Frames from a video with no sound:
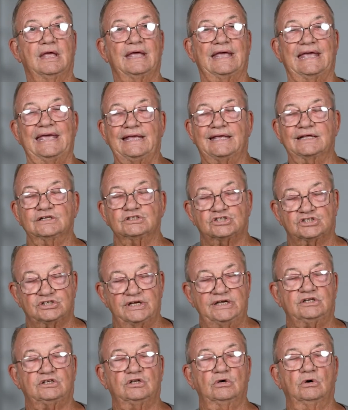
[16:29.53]
He can
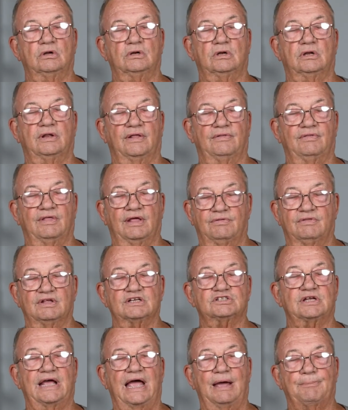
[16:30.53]
see to it that, that
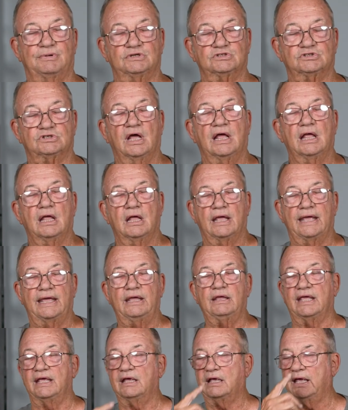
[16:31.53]
this happens. He,
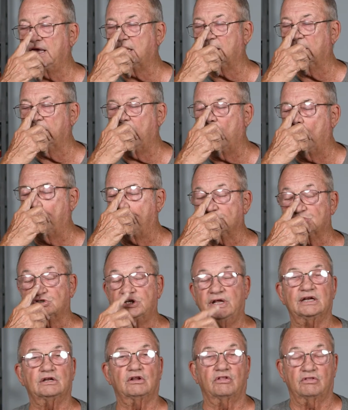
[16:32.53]
he, he can help us
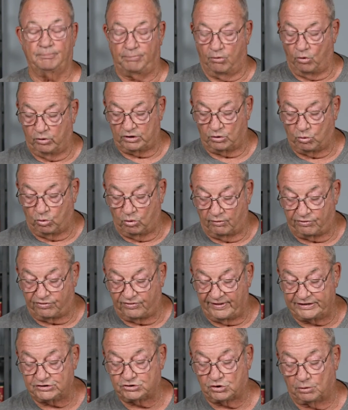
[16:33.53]
get to the point to where
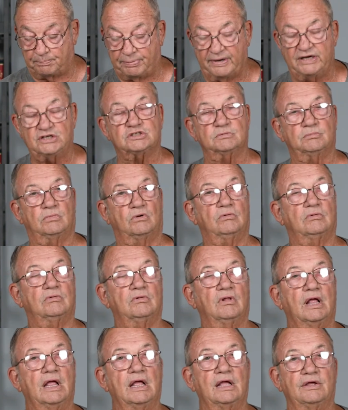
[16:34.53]
things are peaceable.
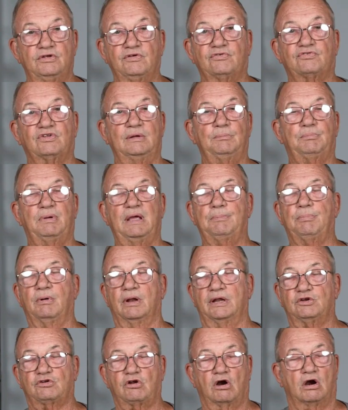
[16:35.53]
You've seen people
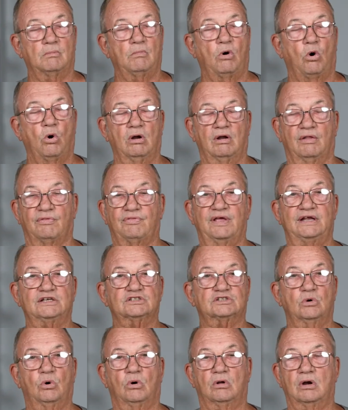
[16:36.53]
in turmoil and things
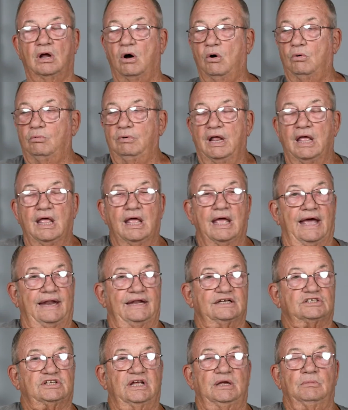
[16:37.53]
going on, and
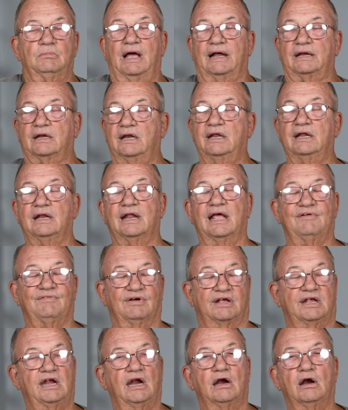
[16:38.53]
it seemed like they didn't have
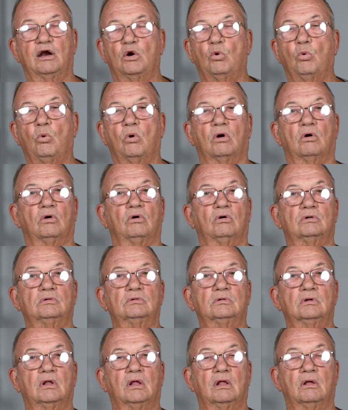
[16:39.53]
a care in the world.
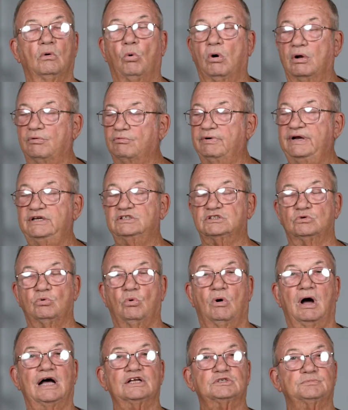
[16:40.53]
One reason
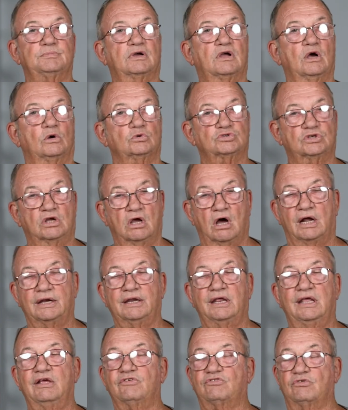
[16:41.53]
why is because
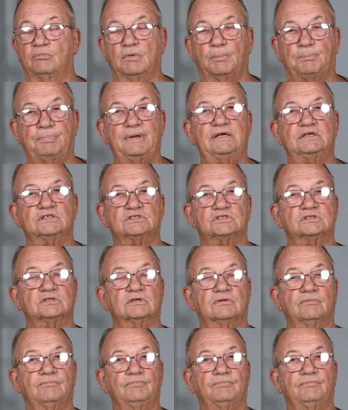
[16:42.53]
God gives them the peace.